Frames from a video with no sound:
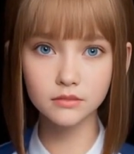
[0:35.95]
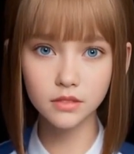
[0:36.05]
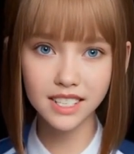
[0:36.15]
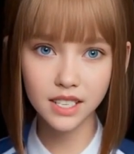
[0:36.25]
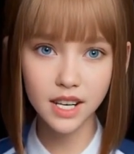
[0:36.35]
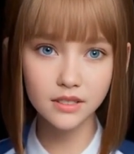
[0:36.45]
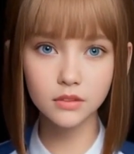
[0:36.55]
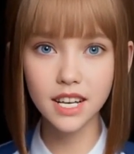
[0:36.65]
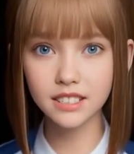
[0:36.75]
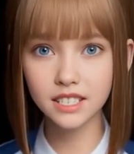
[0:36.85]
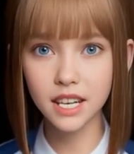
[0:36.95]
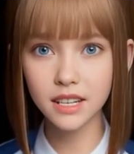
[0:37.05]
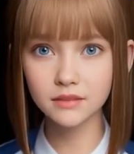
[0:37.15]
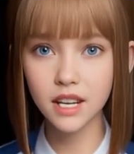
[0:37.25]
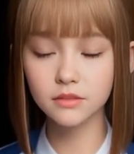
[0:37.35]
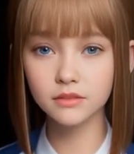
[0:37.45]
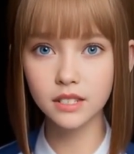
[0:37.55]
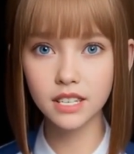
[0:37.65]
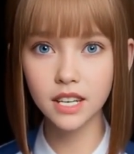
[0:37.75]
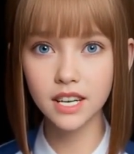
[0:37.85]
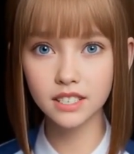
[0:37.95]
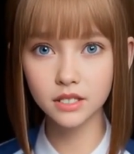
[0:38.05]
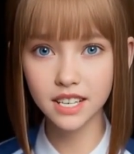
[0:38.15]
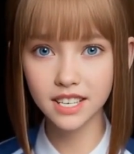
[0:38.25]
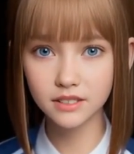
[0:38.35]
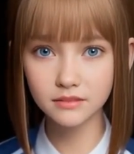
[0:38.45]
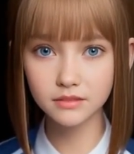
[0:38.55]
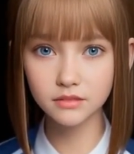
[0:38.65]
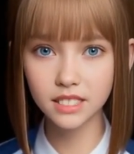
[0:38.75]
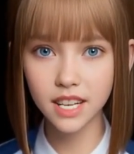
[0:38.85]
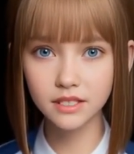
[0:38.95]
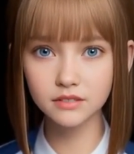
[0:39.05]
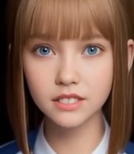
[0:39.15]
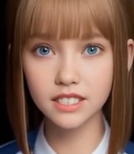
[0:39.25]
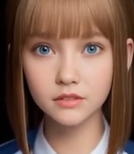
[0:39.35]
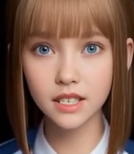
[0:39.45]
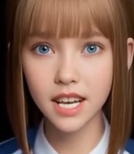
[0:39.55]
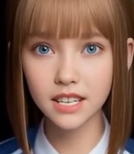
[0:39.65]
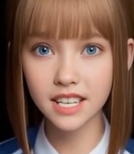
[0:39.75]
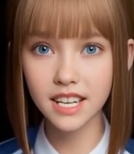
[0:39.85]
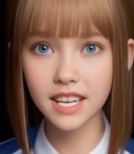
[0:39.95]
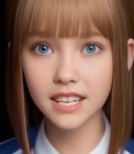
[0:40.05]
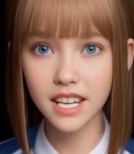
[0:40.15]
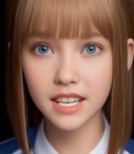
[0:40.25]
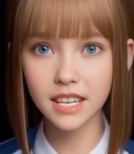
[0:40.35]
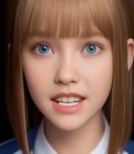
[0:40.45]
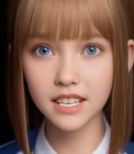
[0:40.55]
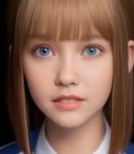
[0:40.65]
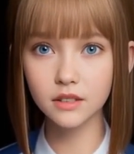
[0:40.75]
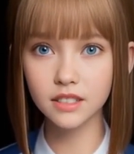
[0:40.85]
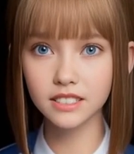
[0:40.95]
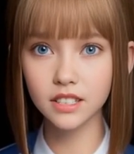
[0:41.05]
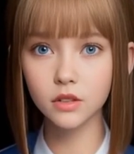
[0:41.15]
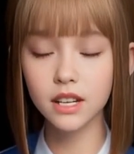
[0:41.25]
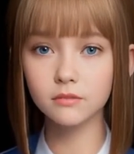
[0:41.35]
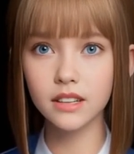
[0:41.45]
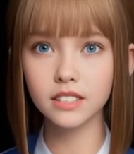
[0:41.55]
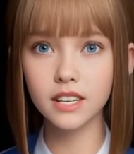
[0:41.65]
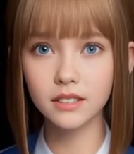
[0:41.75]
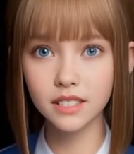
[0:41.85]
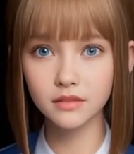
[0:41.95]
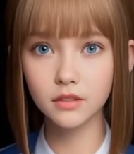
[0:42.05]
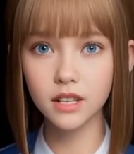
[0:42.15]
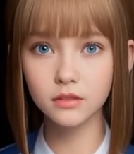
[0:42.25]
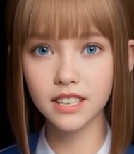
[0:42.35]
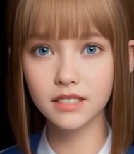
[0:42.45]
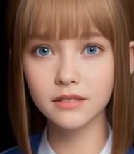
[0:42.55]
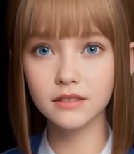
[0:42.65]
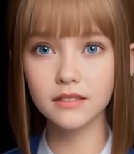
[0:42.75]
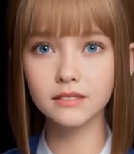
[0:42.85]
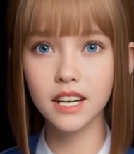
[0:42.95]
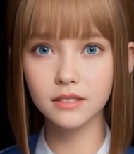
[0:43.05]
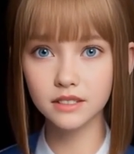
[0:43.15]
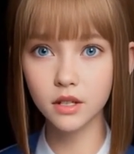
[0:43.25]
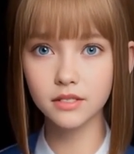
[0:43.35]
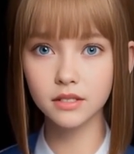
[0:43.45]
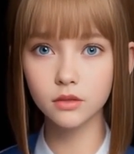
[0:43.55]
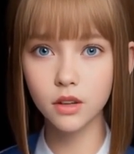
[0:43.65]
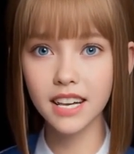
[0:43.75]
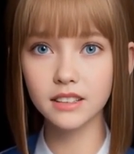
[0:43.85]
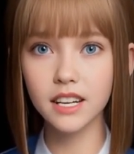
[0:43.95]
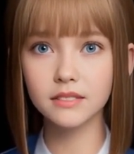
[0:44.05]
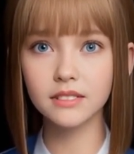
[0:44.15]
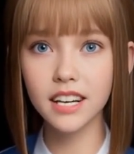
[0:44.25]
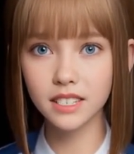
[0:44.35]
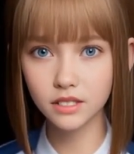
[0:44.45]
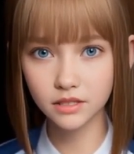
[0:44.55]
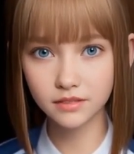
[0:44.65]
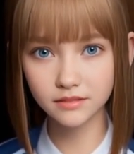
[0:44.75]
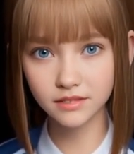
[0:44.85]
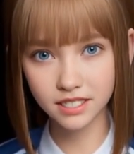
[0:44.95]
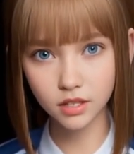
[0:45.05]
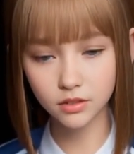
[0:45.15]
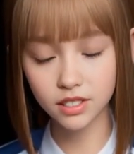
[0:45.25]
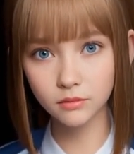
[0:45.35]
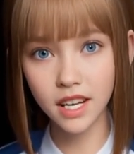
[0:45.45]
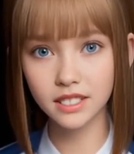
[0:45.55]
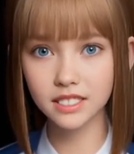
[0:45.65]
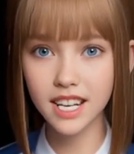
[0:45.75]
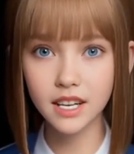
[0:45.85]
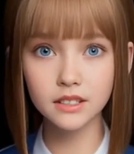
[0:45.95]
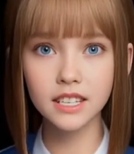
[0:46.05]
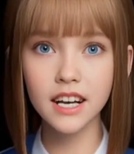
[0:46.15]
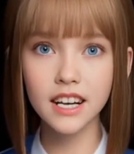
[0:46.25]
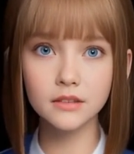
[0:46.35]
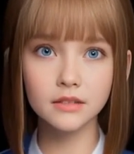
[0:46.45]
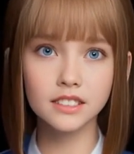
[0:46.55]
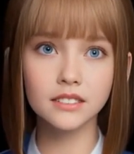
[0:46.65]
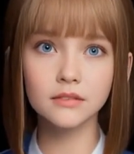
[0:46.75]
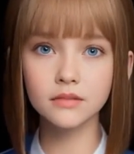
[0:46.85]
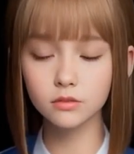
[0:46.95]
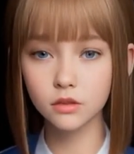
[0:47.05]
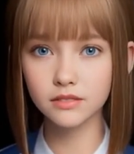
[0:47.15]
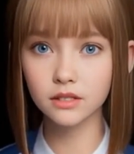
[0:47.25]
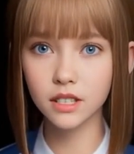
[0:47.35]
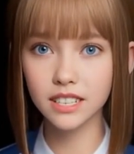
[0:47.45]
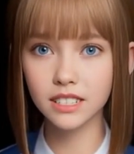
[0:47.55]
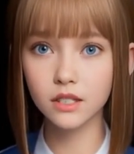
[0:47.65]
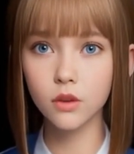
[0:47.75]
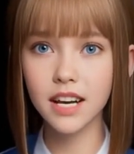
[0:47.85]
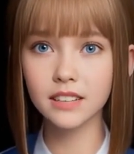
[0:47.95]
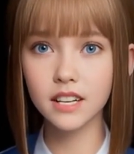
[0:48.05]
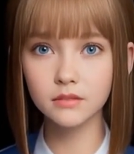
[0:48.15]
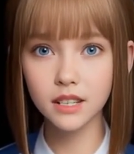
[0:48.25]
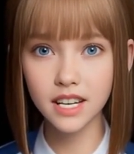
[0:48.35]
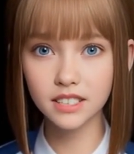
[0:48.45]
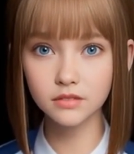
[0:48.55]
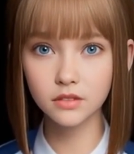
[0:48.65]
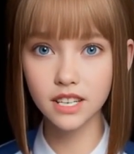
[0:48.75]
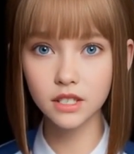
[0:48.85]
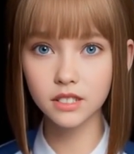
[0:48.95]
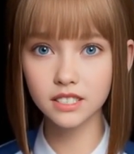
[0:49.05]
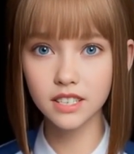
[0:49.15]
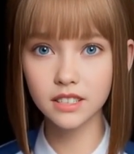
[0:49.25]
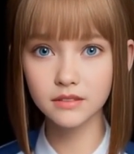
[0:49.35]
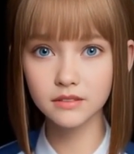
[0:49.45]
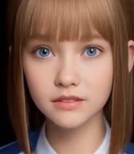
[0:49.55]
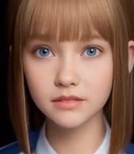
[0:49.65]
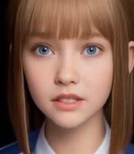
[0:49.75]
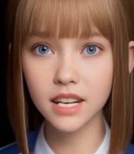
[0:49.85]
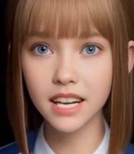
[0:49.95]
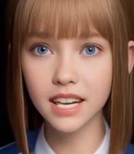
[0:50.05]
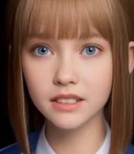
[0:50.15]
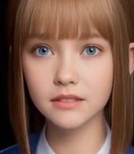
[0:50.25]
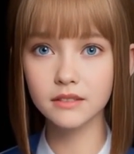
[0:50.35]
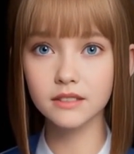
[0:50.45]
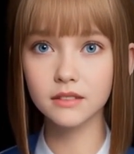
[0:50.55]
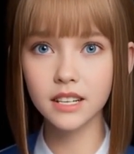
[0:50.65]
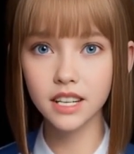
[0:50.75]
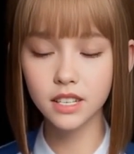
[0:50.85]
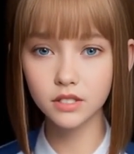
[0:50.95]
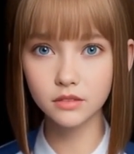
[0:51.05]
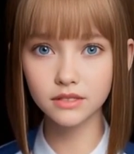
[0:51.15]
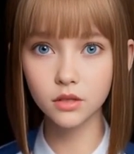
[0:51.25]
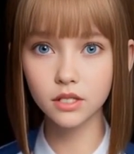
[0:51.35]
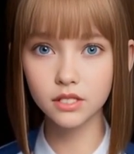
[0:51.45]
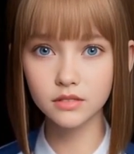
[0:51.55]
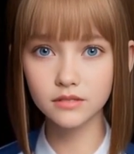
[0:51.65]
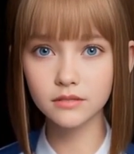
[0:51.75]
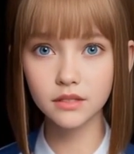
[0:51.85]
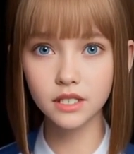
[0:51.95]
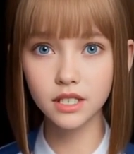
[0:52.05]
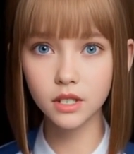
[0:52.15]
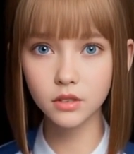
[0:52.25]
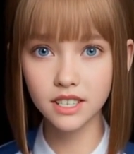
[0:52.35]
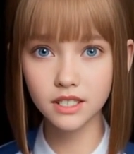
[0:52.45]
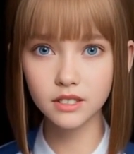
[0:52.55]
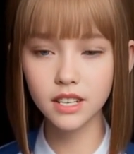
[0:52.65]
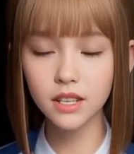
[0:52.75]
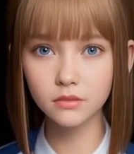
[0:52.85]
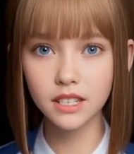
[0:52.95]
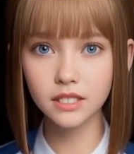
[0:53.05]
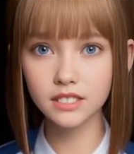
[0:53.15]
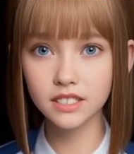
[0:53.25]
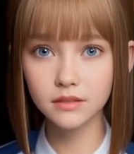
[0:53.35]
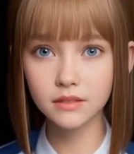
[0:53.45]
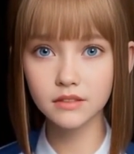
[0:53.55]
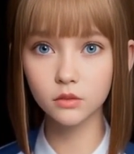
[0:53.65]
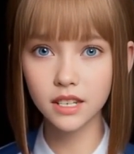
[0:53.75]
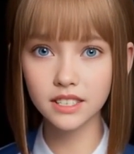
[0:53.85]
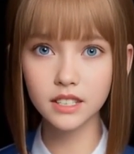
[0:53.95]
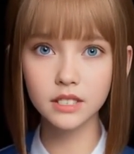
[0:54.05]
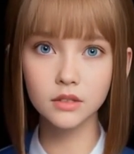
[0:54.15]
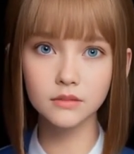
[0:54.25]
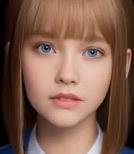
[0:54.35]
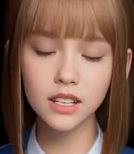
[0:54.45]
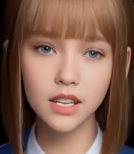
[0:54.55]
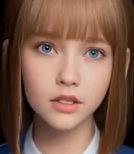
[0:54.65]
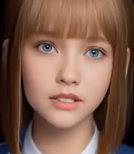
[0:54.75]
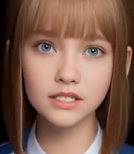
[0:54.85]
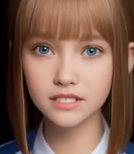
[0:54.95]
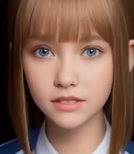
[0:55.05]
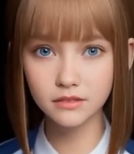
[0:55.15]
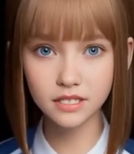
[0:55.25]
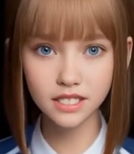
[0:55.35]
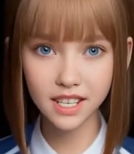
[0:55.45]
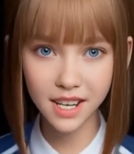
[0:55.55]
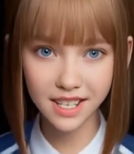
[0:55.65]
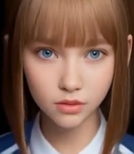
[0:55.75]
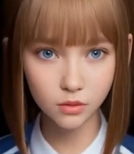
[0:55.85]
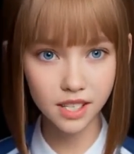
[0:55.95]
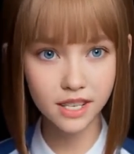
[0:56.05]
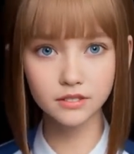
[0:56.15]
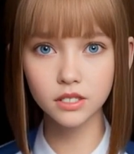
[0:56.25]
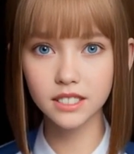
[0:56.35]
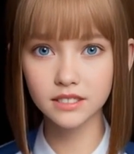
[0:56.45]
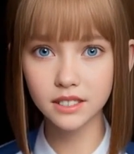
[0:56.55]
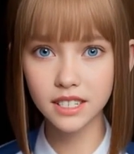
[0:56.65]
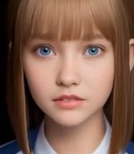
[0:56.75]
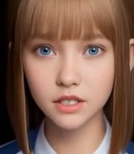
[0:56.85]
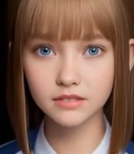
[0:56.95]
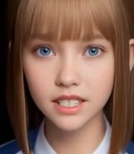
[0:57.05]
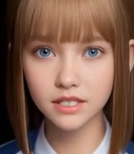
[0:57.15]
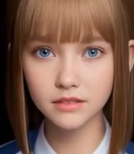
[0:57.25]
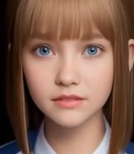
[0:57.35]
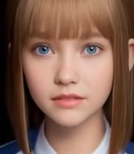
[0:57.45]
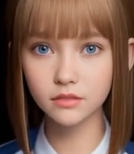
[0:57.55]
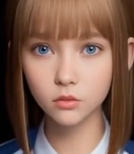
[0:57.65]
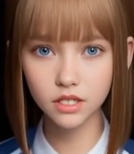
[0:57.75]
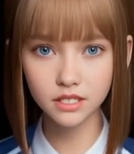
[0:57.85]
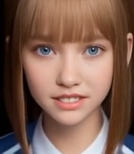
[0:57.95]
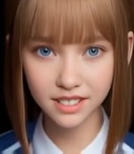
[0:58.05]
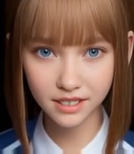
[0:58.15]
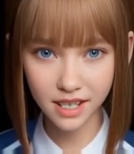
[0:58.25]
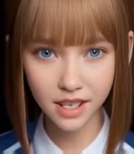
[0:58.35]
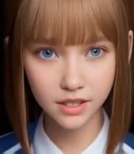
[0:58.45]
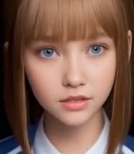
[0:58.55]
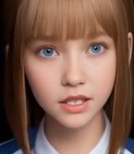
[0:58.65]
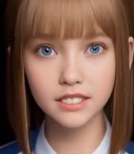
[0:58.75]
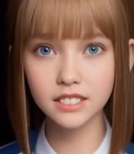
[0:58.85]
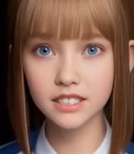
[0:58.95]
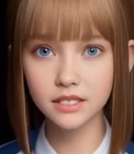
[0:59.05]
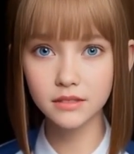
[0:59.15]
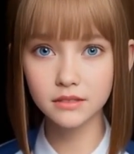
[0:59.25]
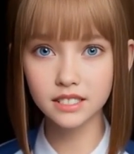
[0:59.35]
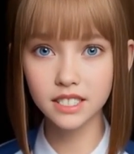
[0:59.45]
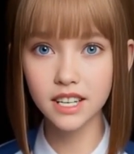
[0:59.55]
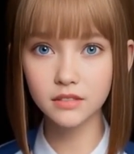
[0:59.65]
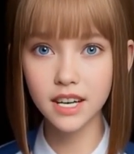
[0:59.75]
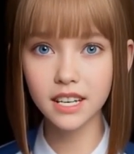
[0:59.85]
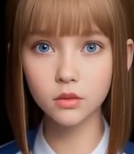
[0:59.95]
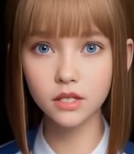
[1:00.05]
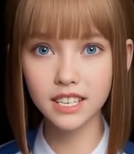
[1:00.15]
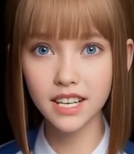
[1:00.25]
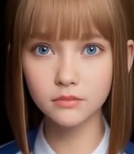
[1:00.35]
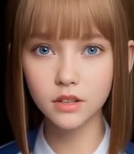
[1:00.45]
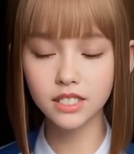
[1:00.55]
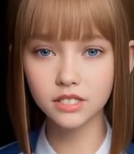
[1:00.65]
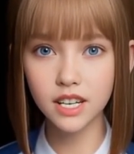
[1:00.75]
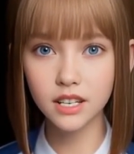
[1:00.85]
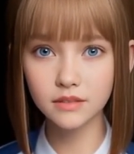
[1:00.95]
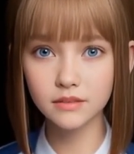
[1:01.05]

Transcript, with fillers: My comrades and I fought for the country. Not for some cocky idiot and his personal ambitions, Roman, a former Wagner fighter, told the Moscow Times, referring to Wagner boss Prigozhin, Vlad. Another four. Below are your comments. When the coup fails, deny you were ever in favor of it works in Congress. Said it may work in Russia.